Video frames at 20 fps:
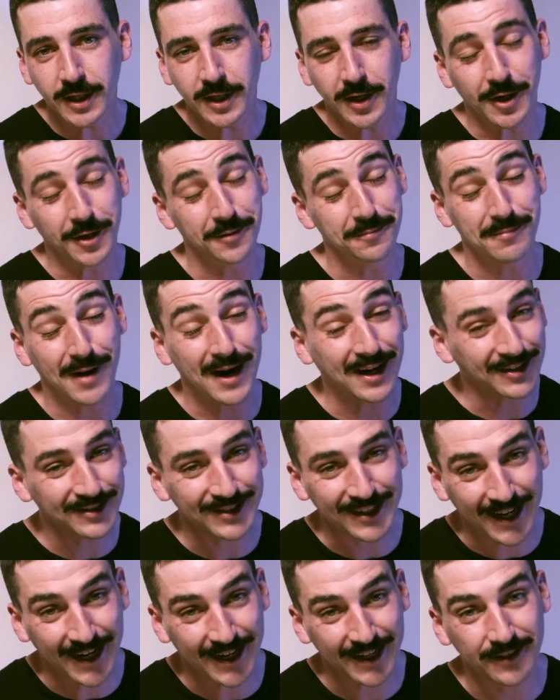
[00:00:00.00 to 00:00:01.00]
are miles
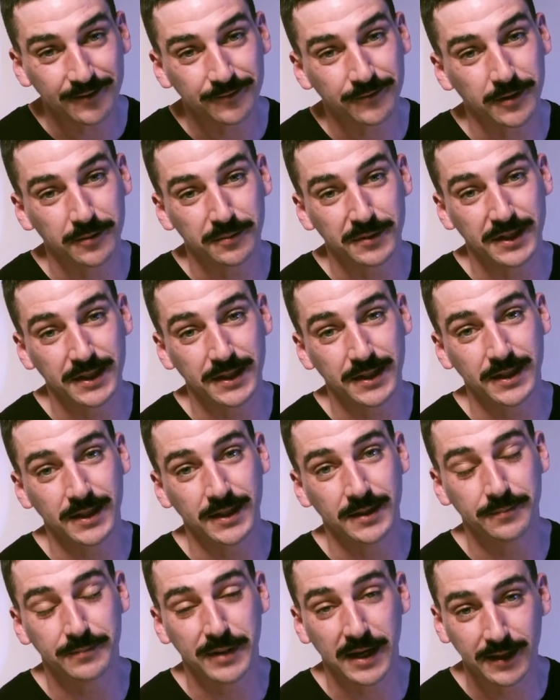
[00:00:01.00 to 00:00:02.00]
ahead from
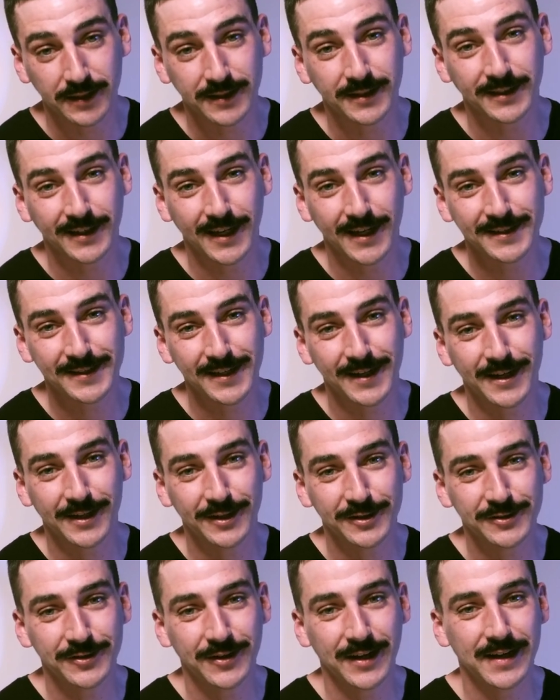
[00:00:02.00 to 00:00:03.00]
the Pelican case that I
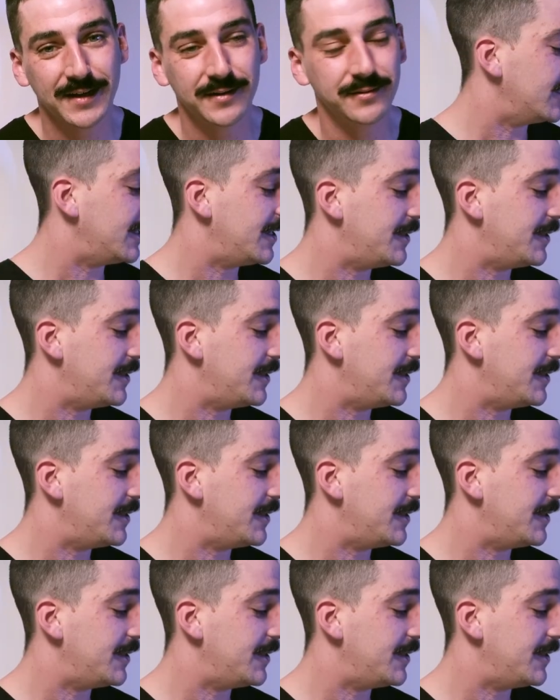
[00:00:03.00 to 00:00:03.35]
also have.